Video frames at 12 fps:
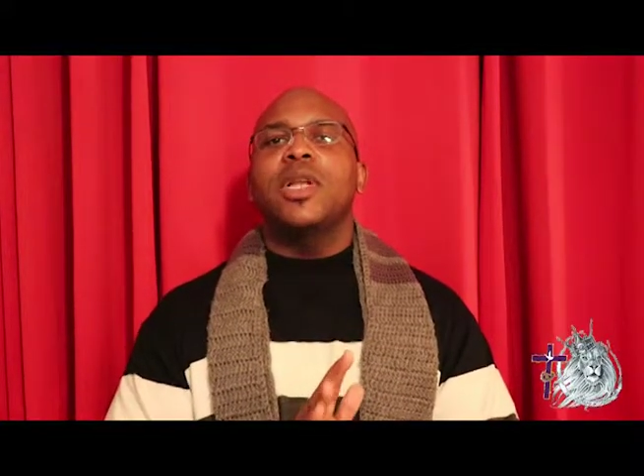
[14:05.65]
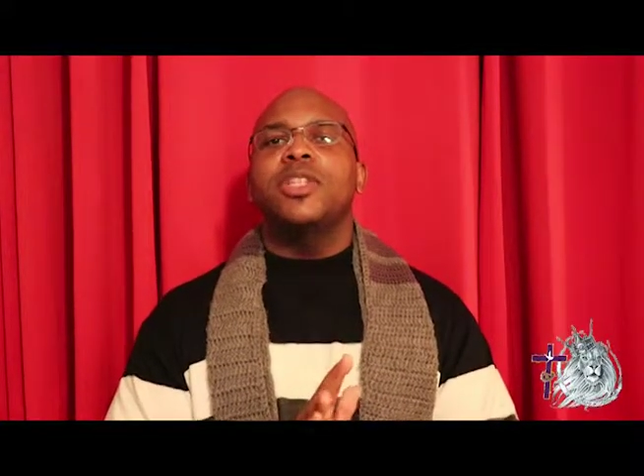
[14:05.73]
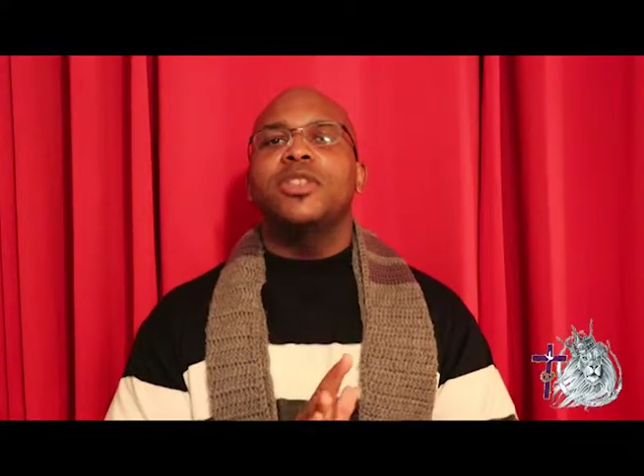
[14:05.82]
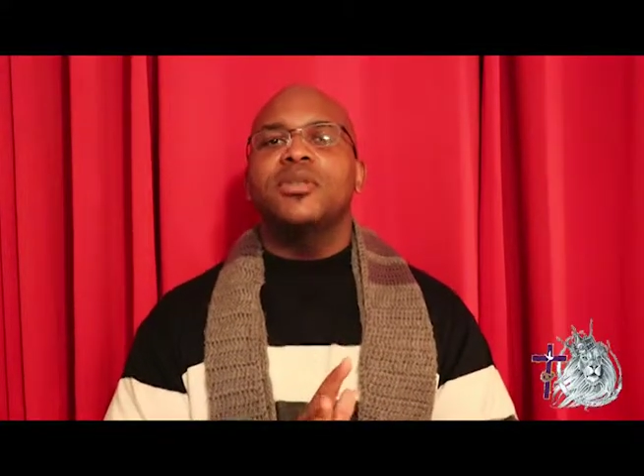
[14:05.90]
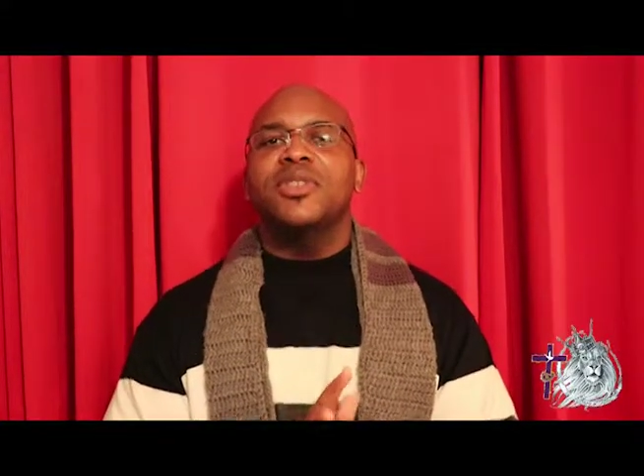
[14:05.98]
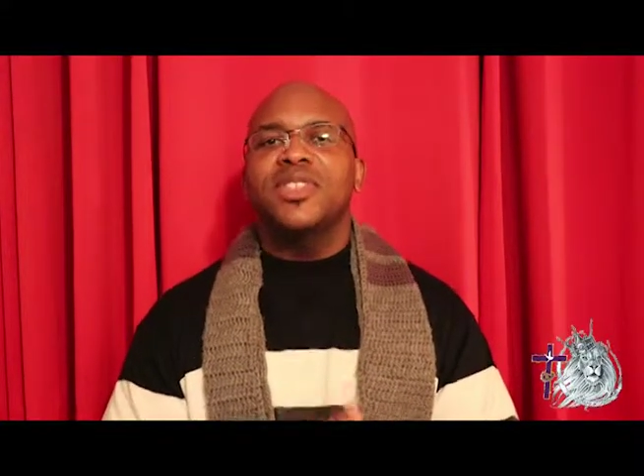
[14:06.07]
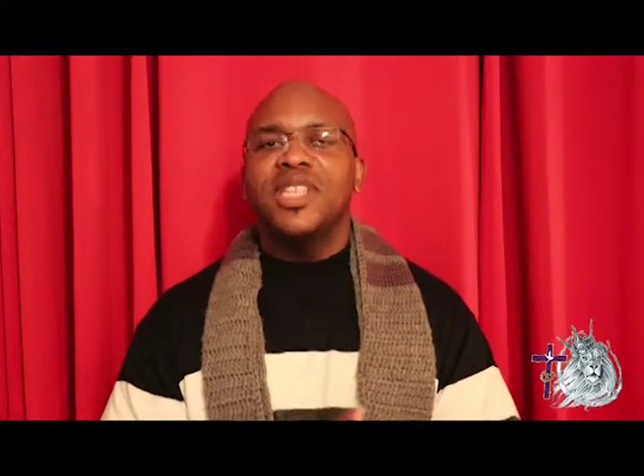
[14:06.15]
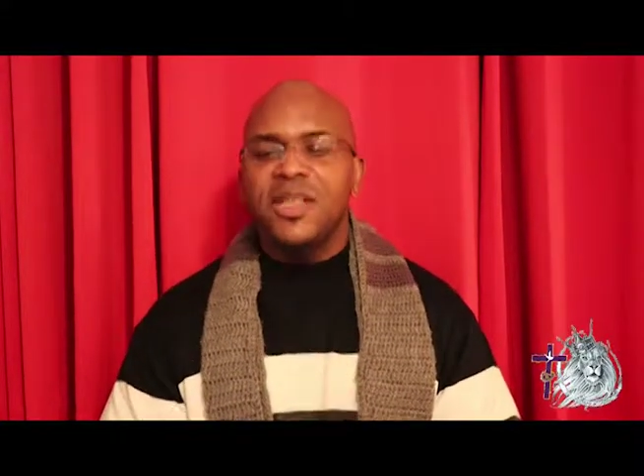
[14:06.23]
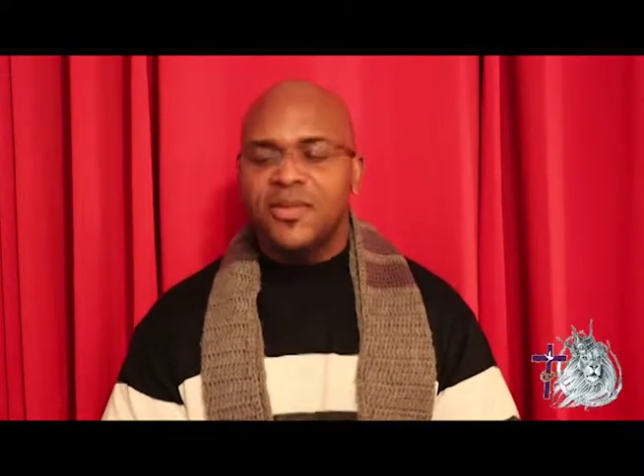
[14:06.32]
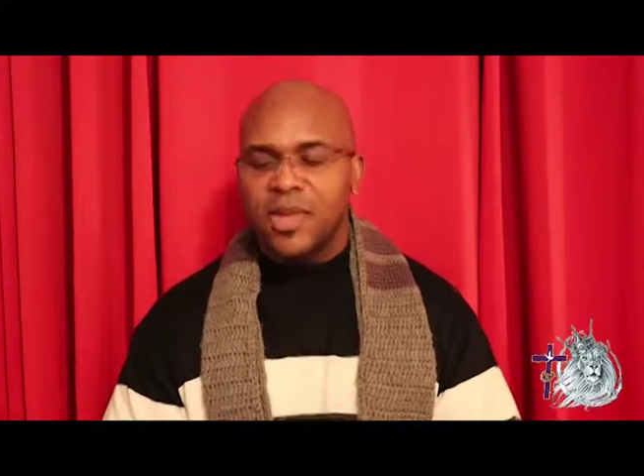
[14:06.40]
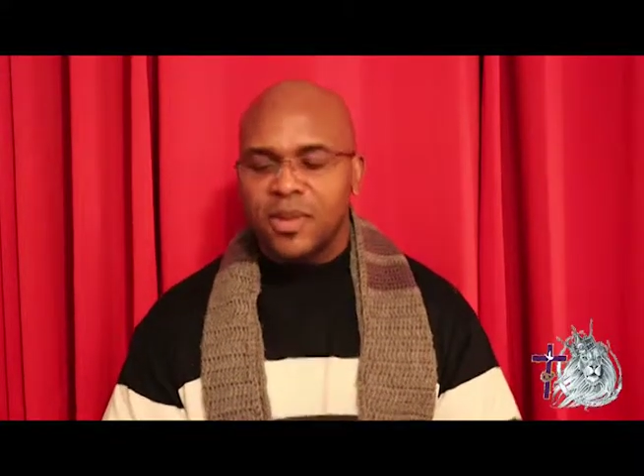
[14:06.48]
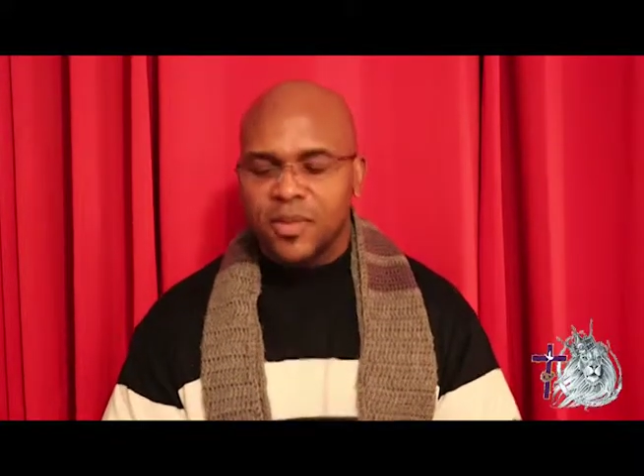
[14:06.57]
let you
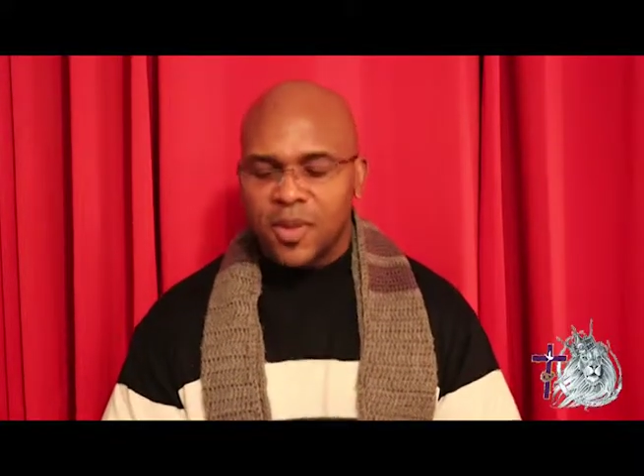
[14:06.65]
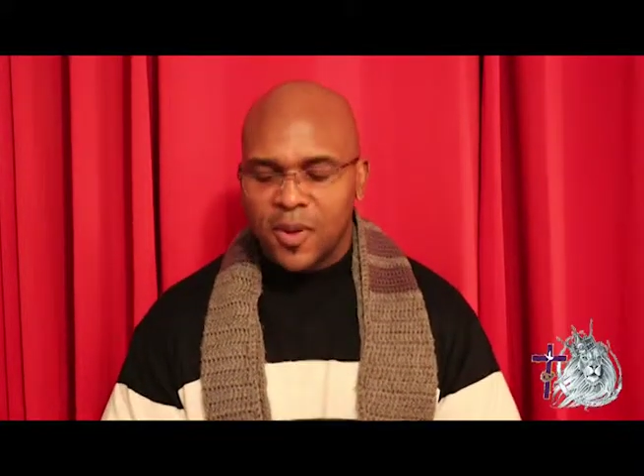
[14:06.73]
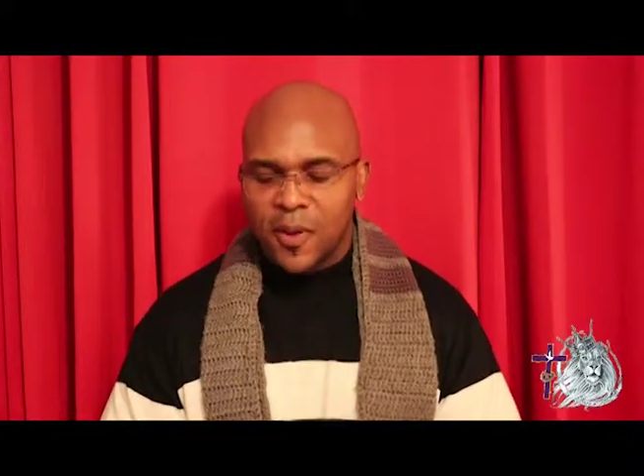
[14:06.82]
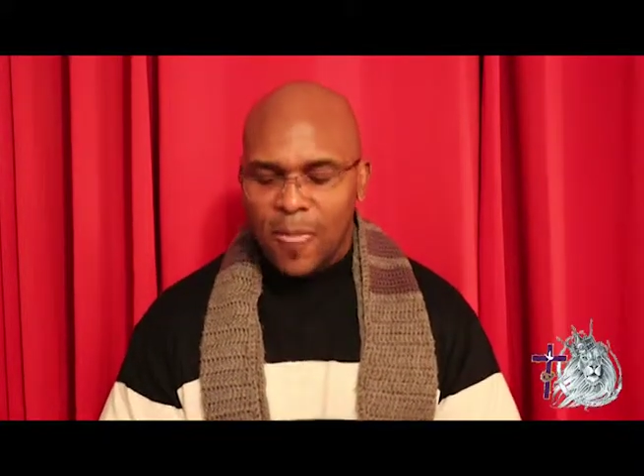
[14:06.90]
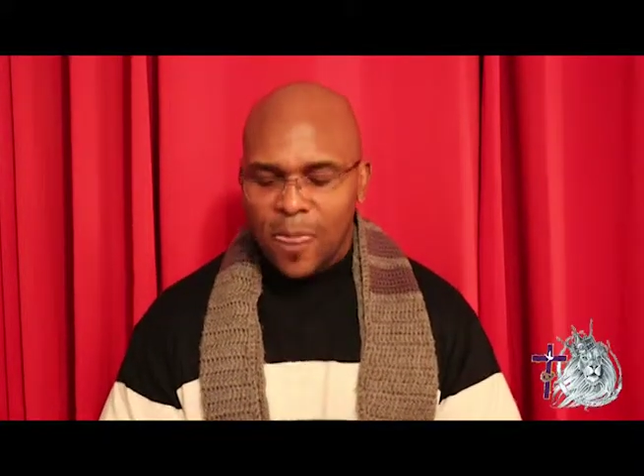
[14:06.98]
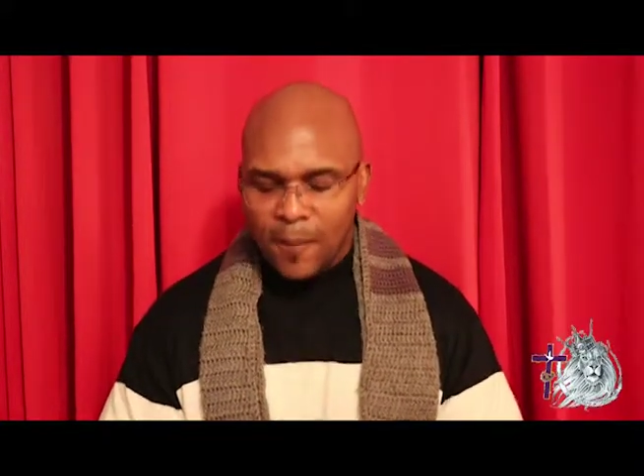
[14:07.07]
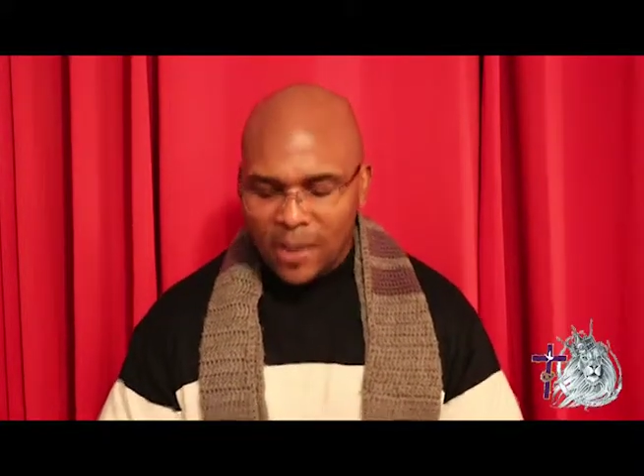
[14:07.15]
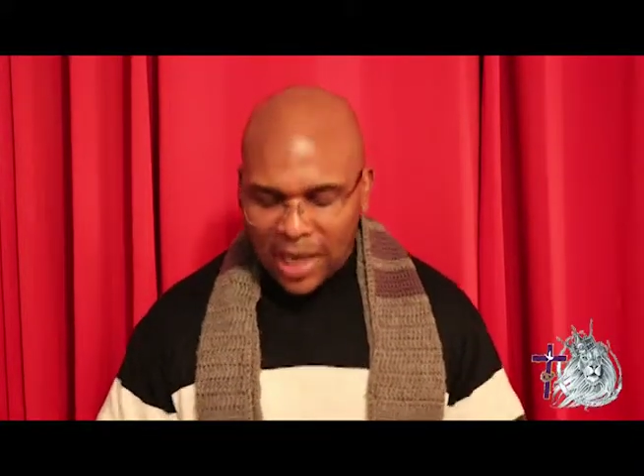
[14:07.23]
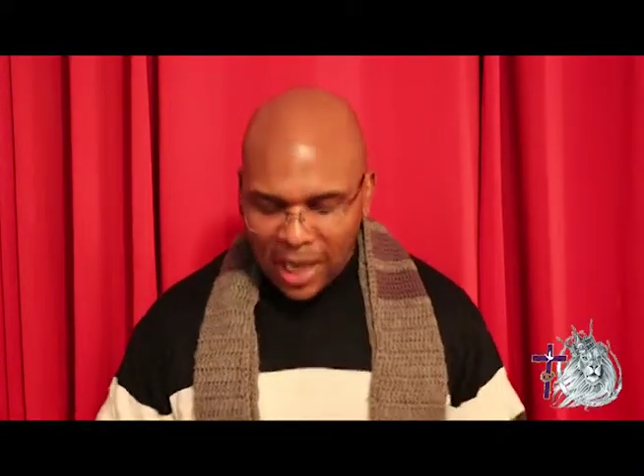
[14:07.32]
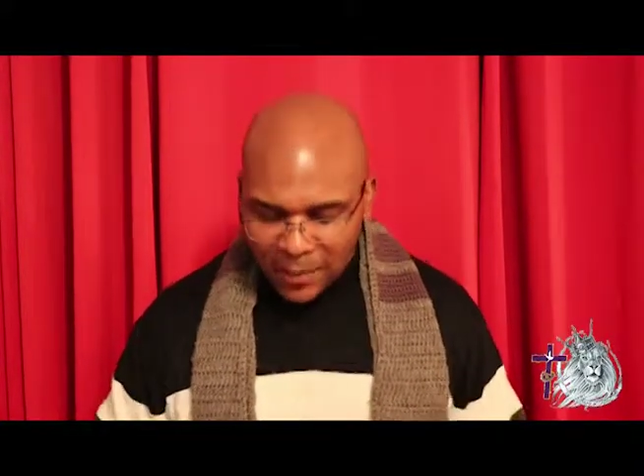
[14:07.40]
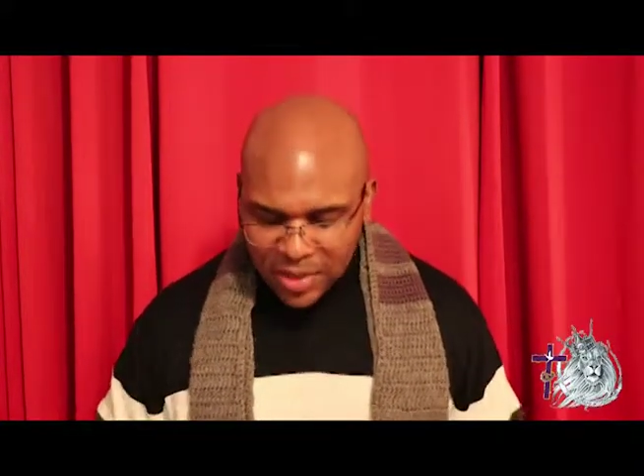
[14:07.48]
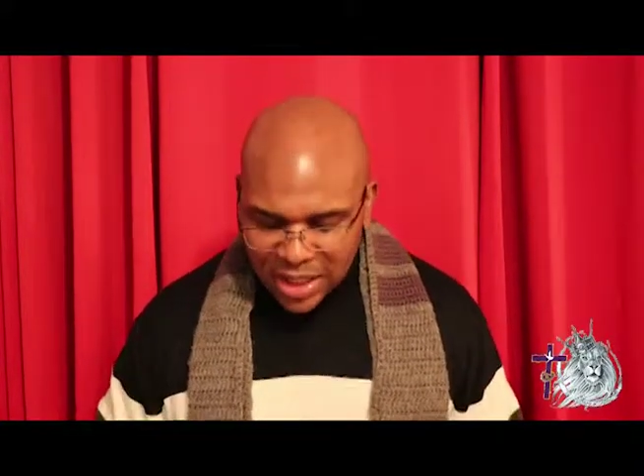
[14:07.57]
receive it. But
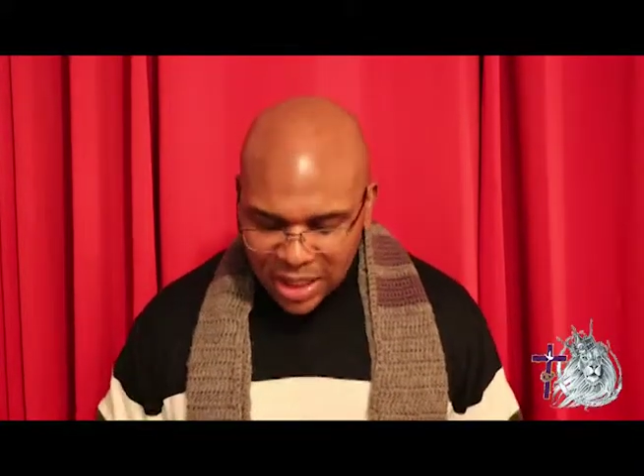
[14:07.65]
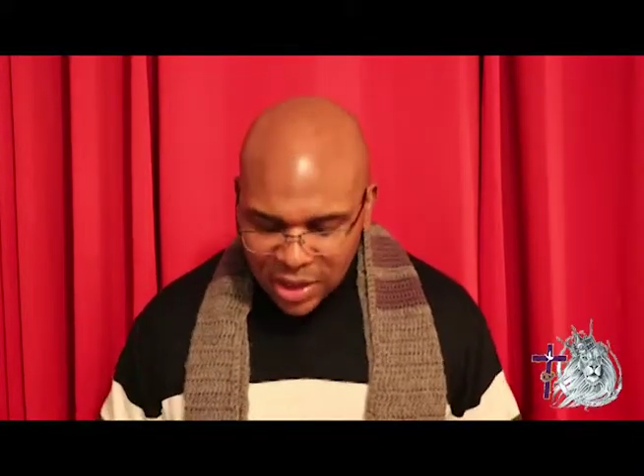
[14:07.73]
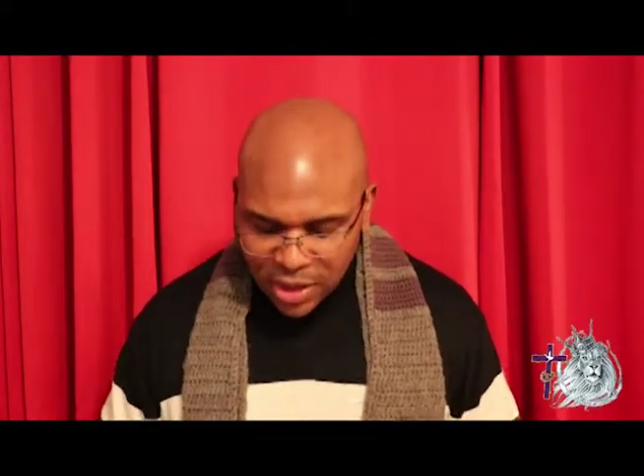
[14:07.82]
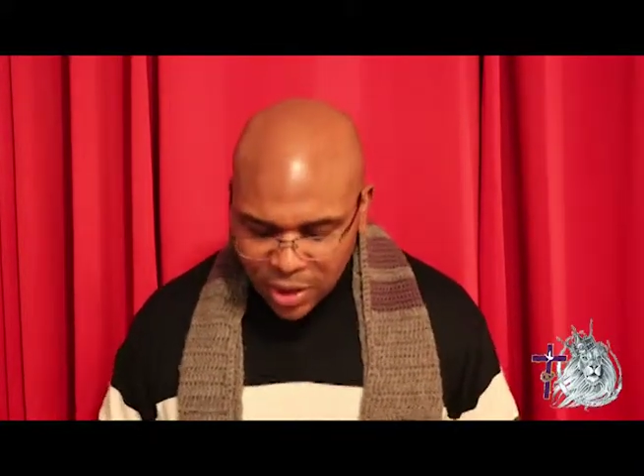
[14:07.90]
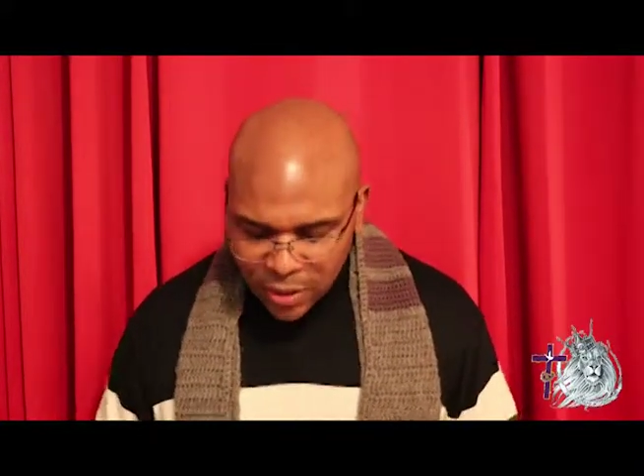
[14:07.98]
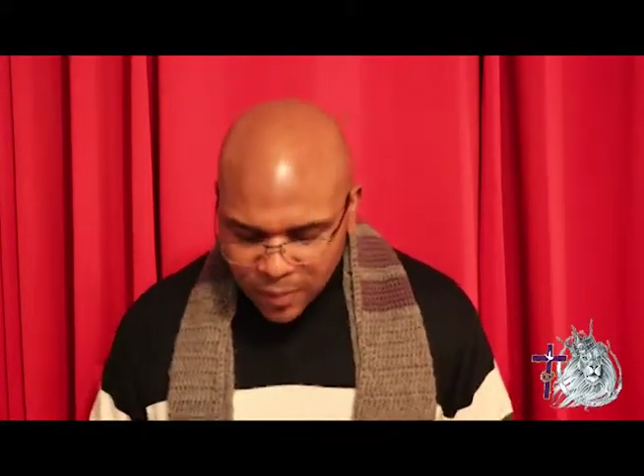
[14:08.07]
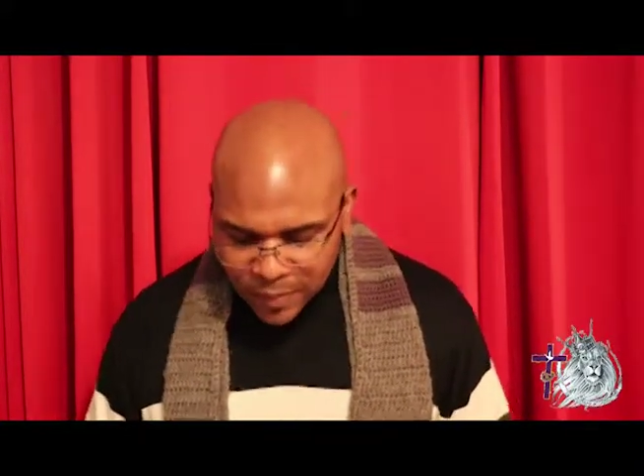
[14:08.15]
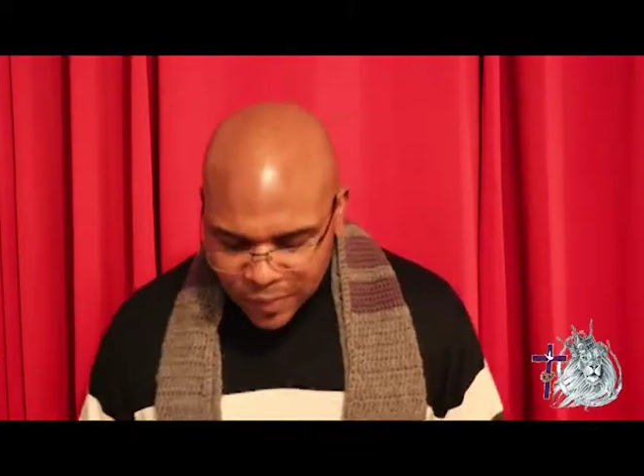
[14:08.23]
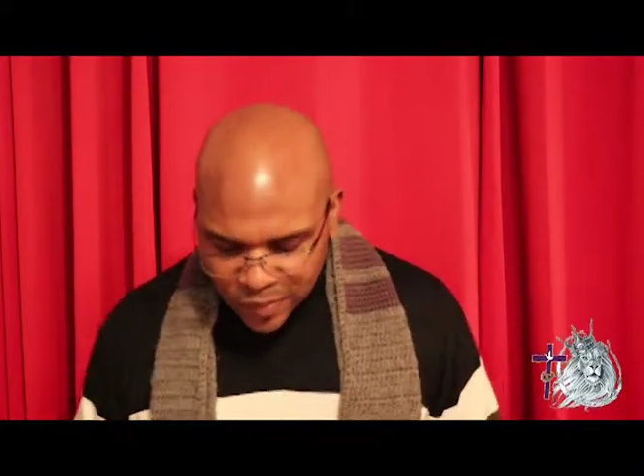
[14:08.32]
I'm telling you,